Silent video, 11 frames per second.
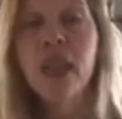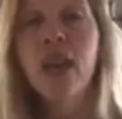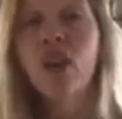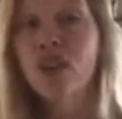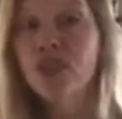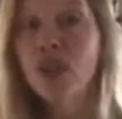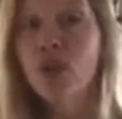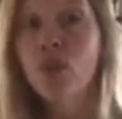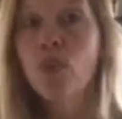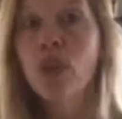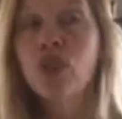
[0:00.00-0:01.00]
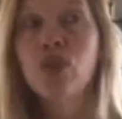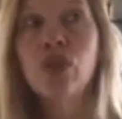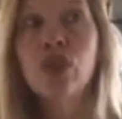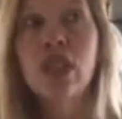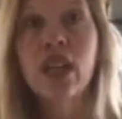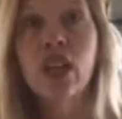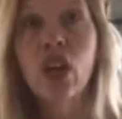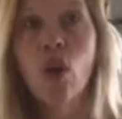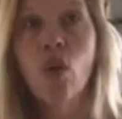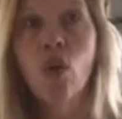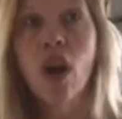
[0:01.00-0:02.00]
And also, when you let
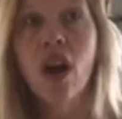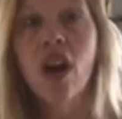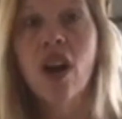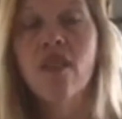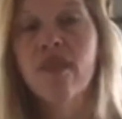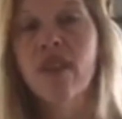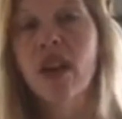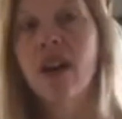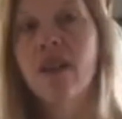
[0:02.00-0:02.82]
go of